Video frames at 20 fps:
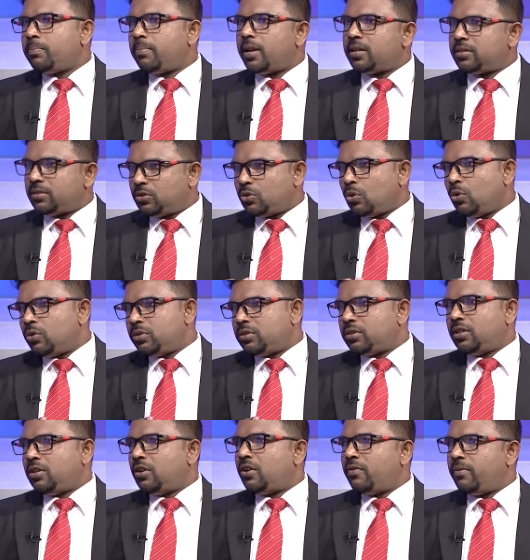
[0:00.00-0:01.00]
plus stores.
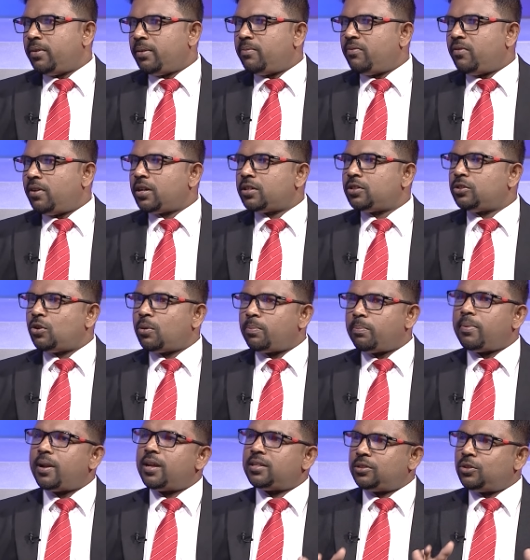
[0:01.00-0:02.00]
You know,
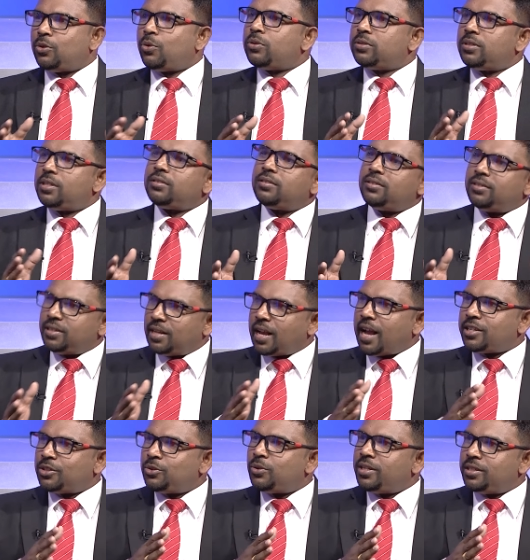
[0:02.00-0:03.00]
workshop plus ah. stores is
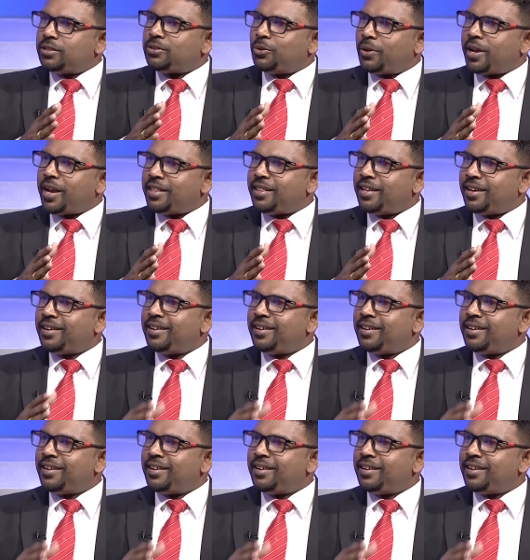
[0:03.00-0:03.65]
actually is together.